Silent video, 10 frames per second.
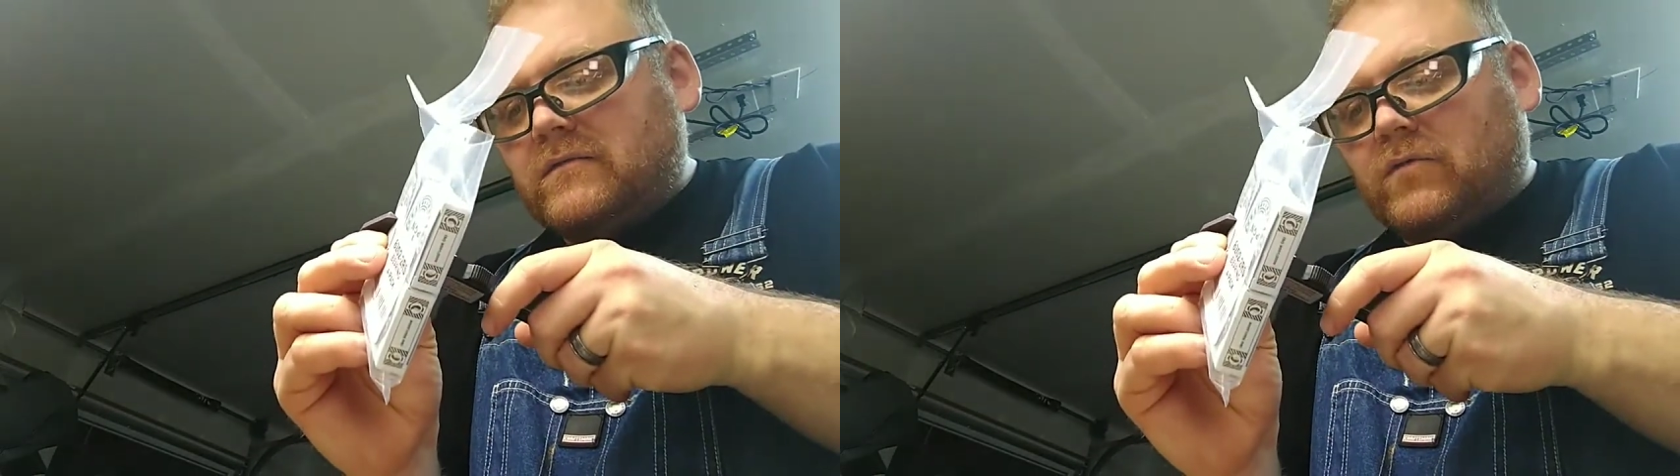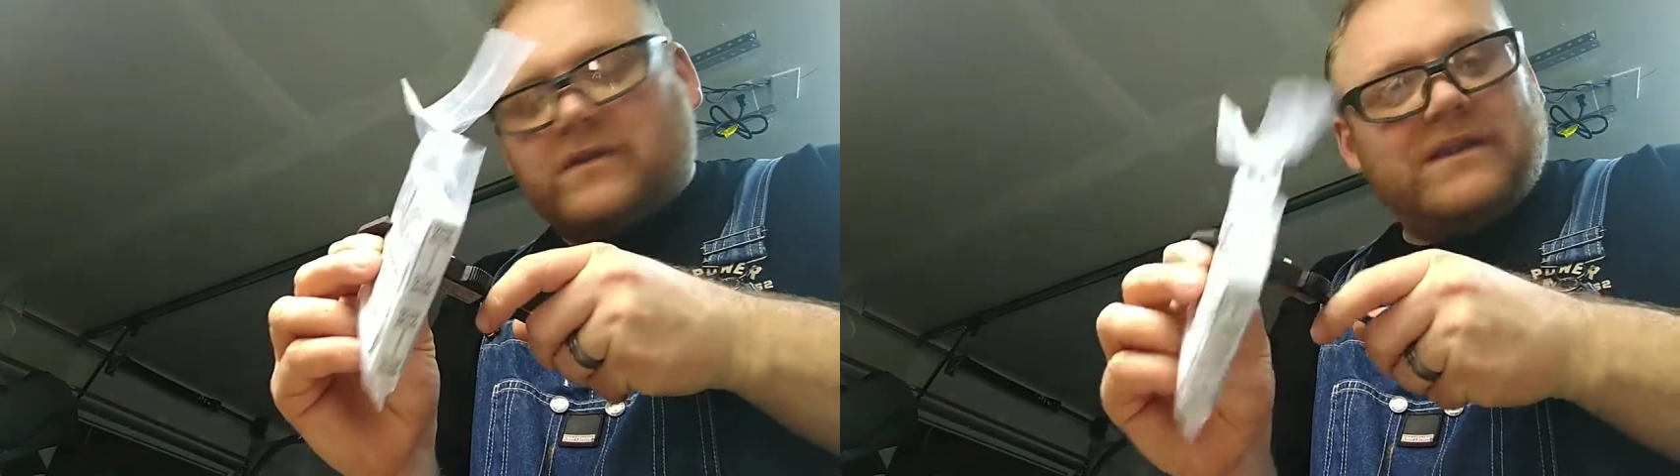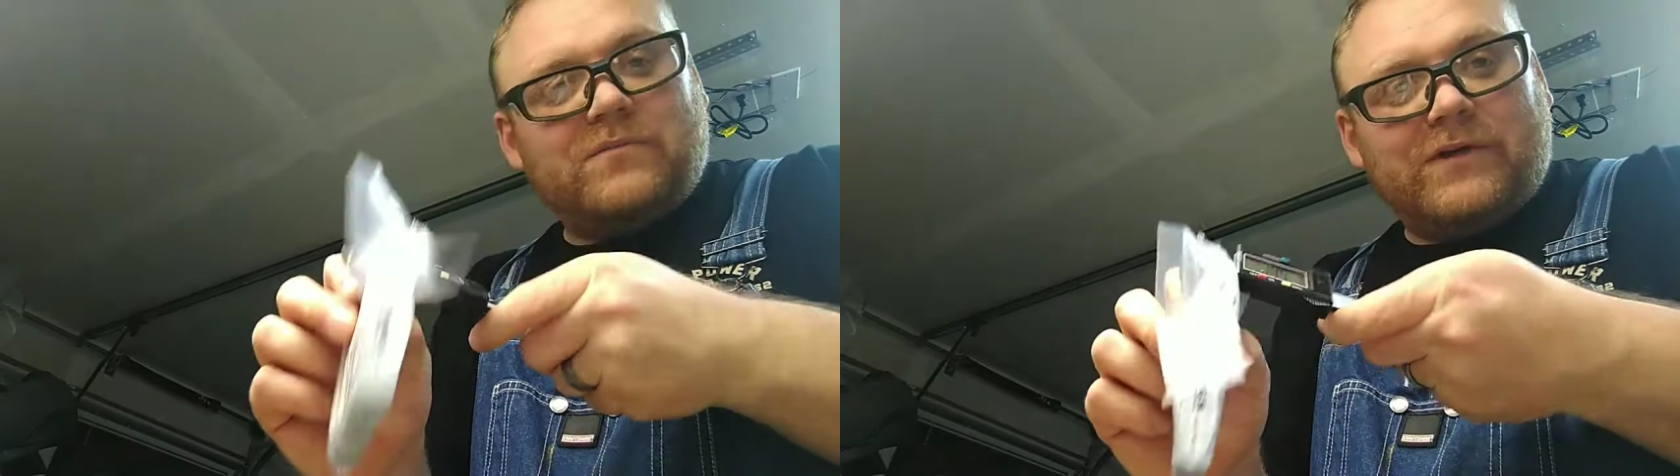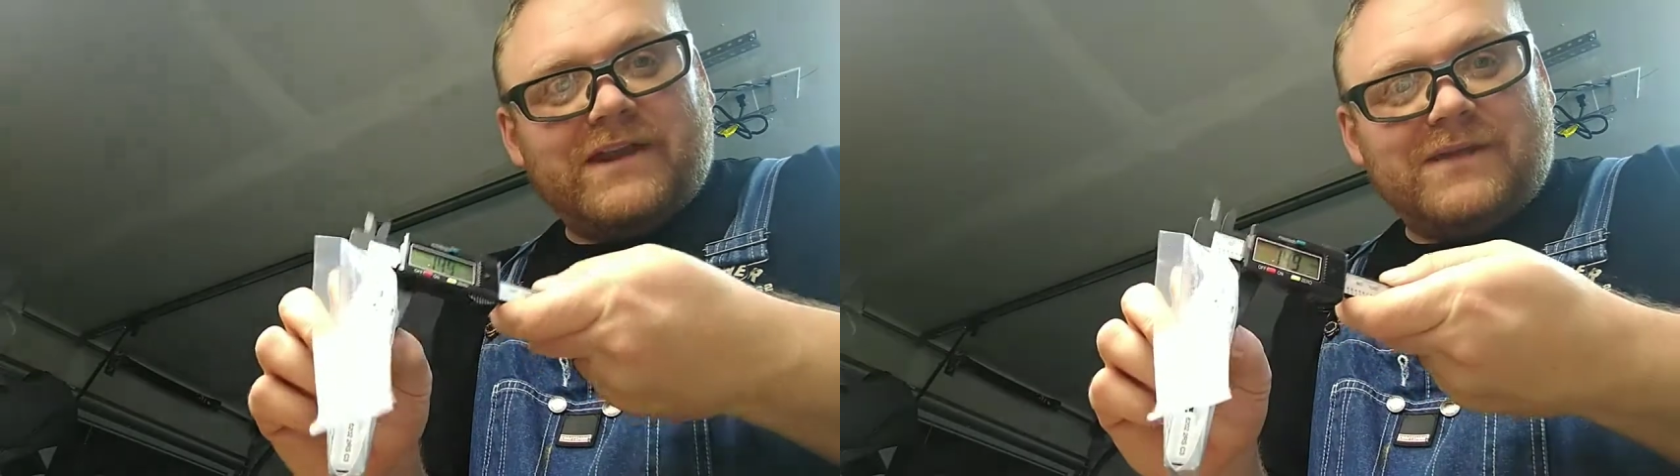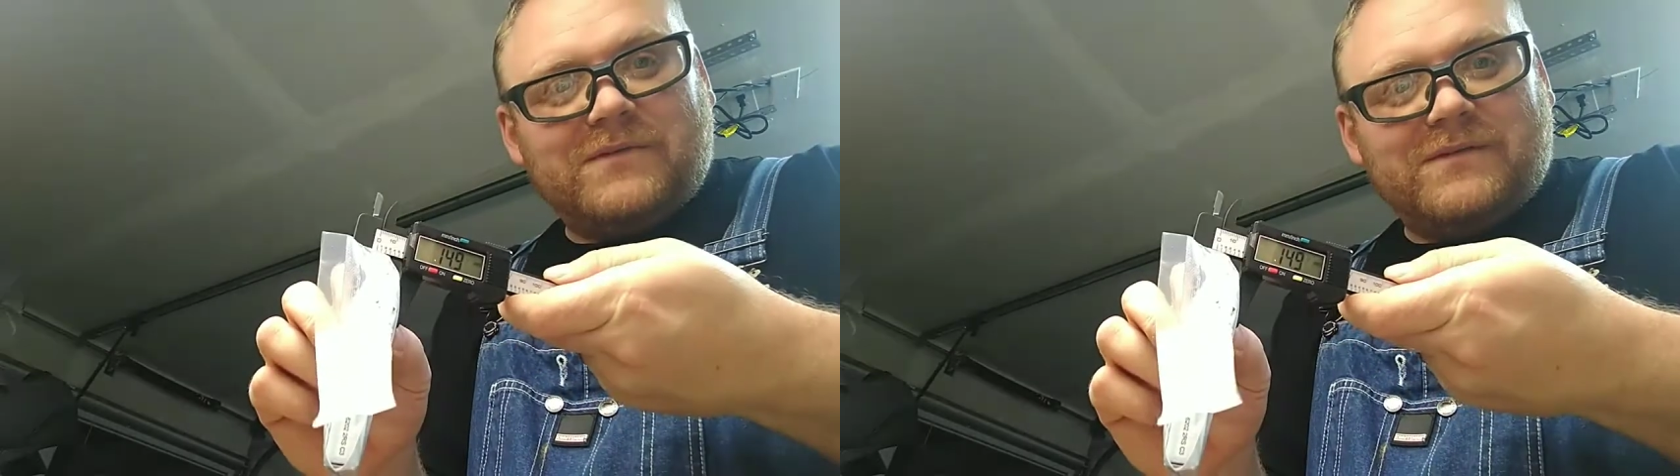
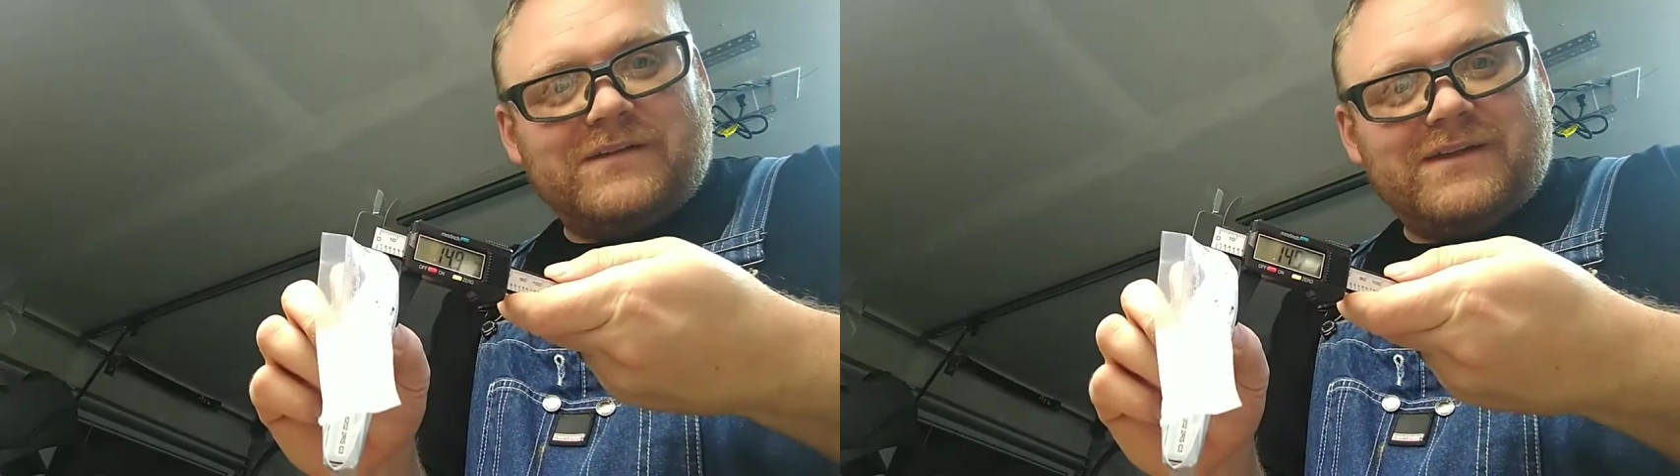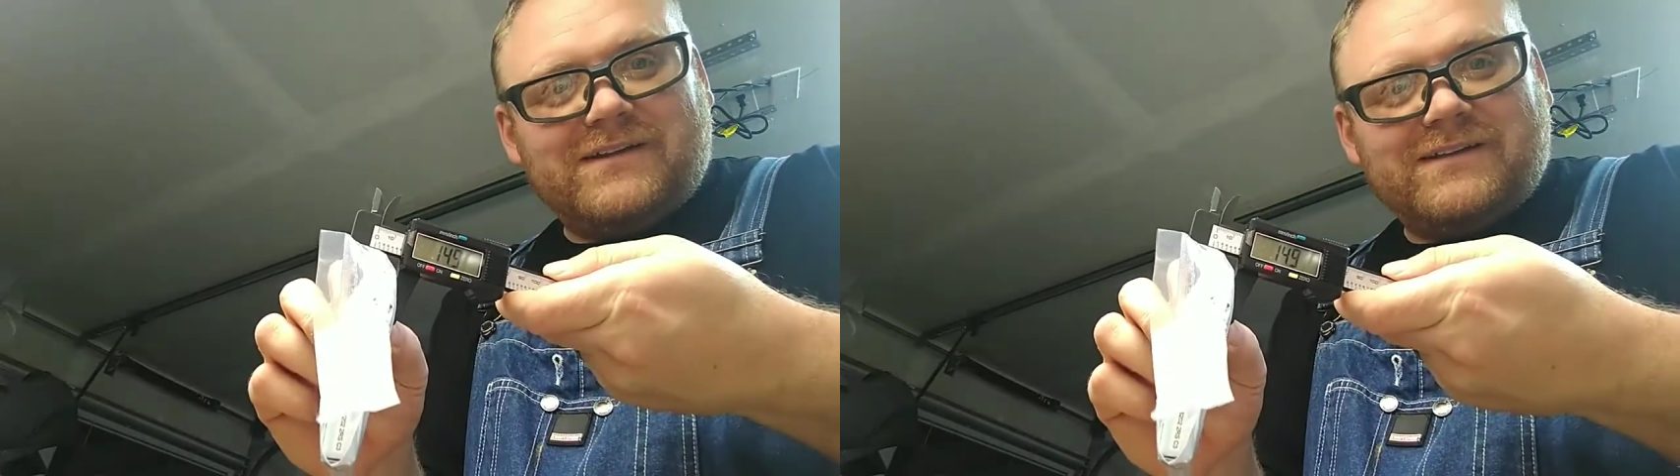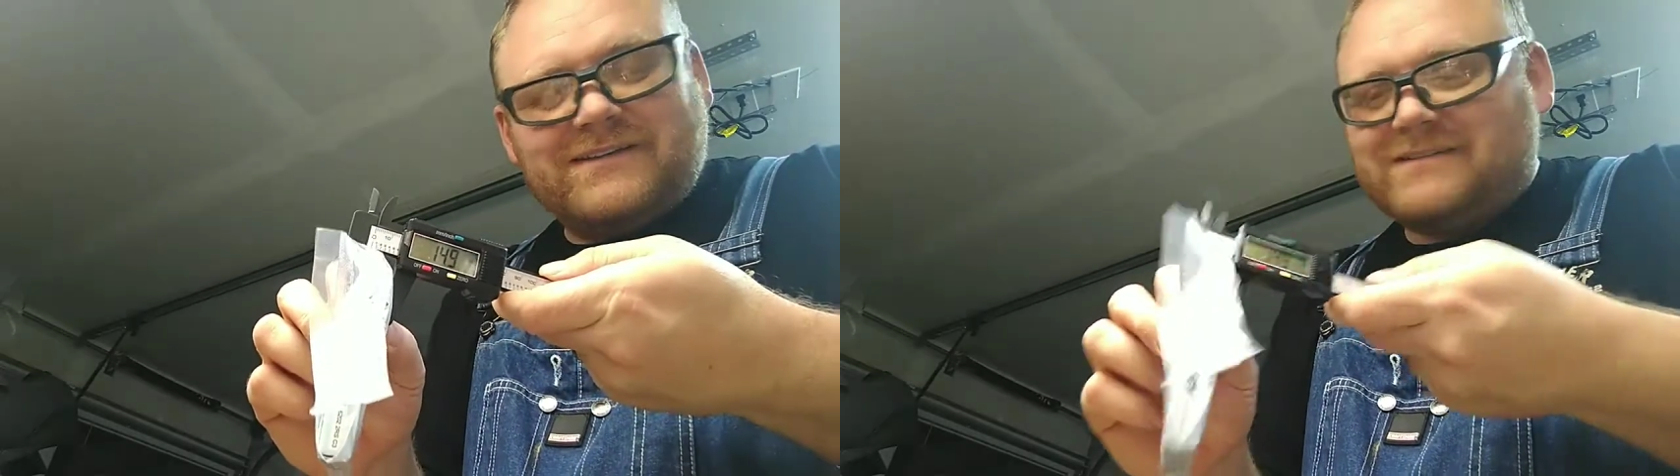14.9 millimeter.